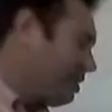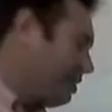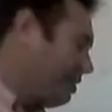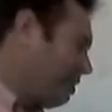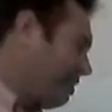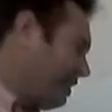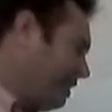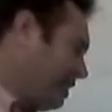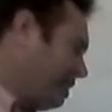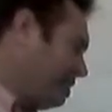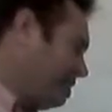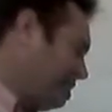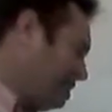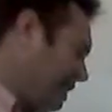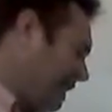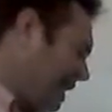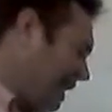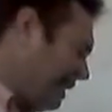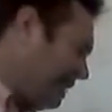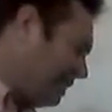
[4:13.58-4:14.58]
This
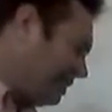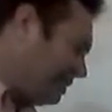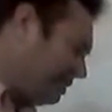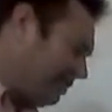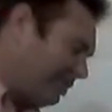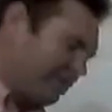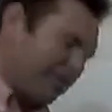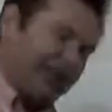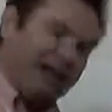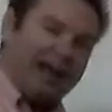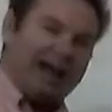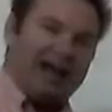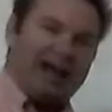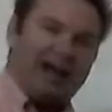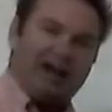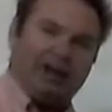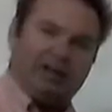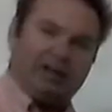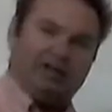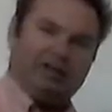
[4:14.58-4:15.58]
and
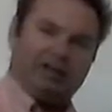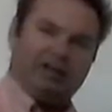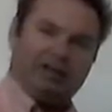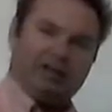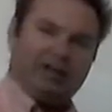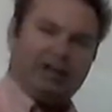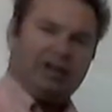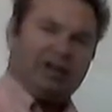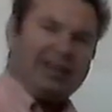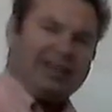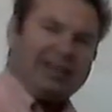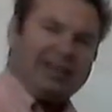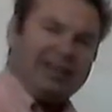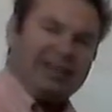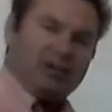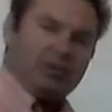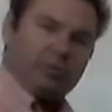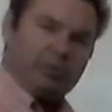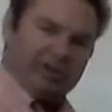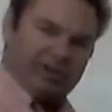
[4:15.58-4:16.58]
that.
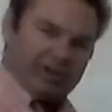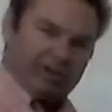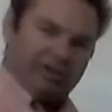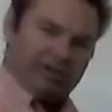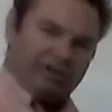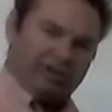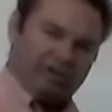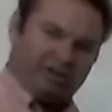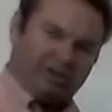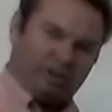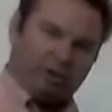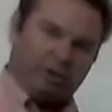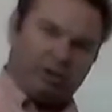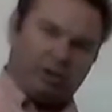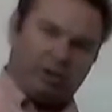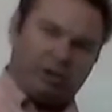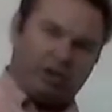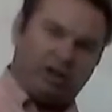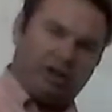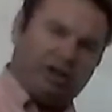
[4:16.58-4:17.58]
He went to the
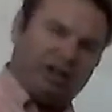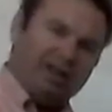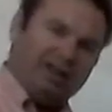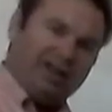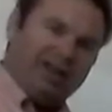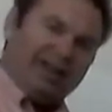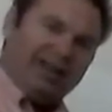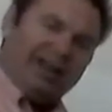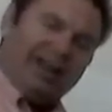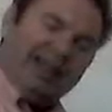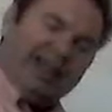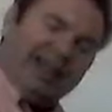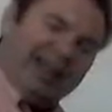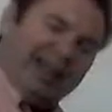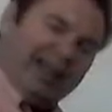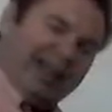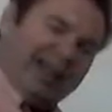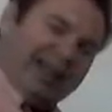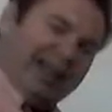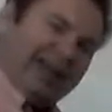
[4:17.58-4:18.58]
store
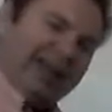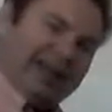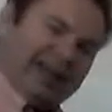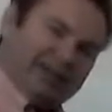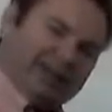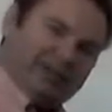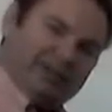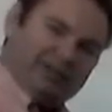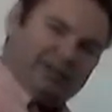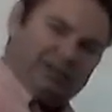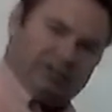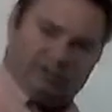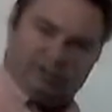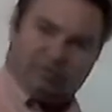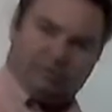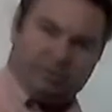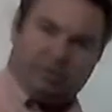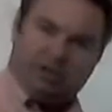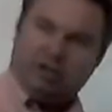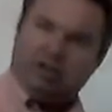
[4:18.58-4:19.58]
and,
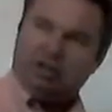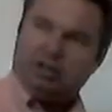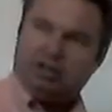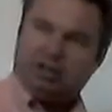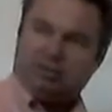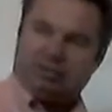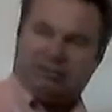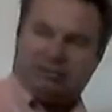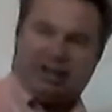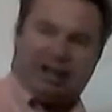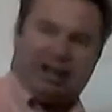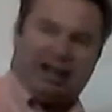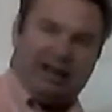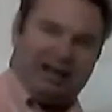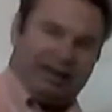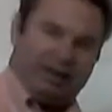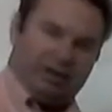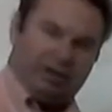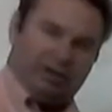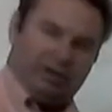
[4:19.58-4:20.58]
I
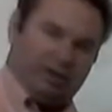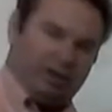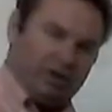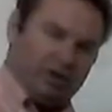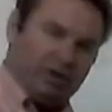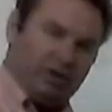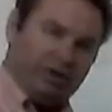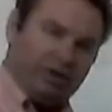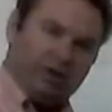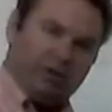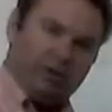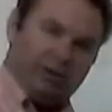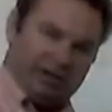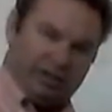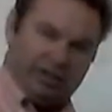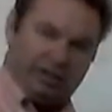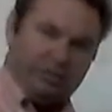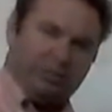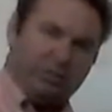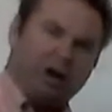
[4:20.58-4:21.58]
don't know, he went to
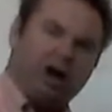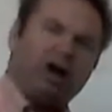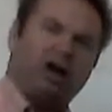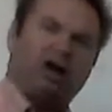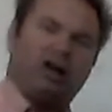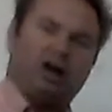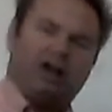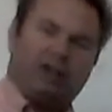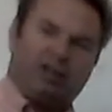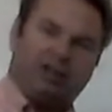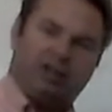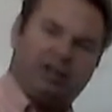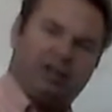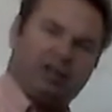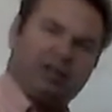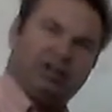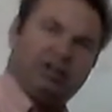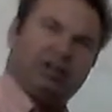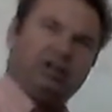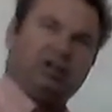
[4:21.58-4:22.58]
the park.
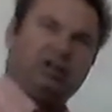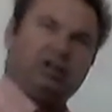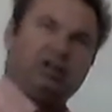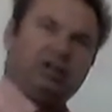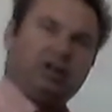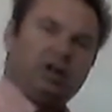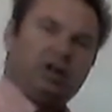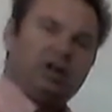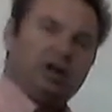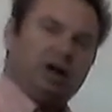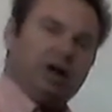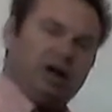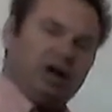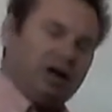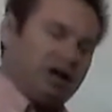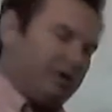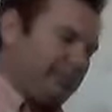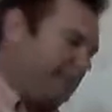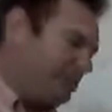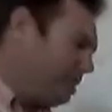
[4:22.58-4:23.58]

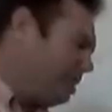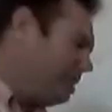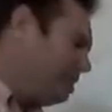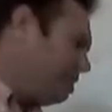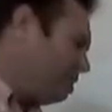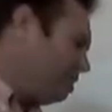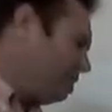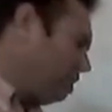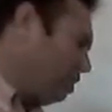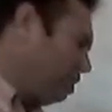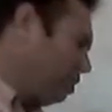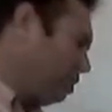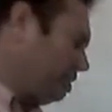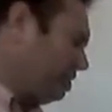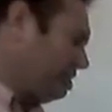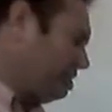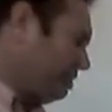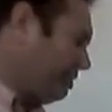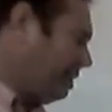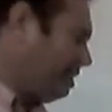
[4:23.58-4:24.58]
Or
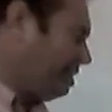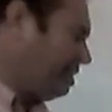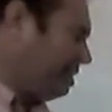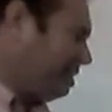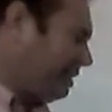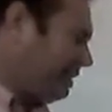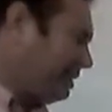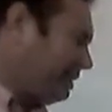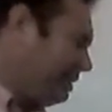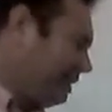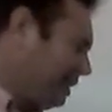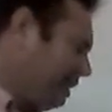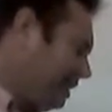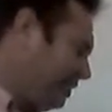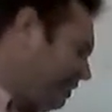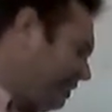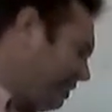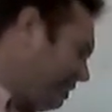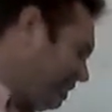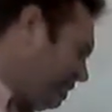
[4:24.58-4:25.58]
sometimes it's like
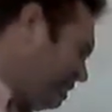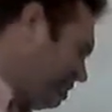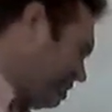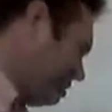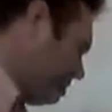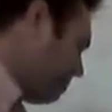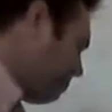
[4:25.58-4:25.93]
not this,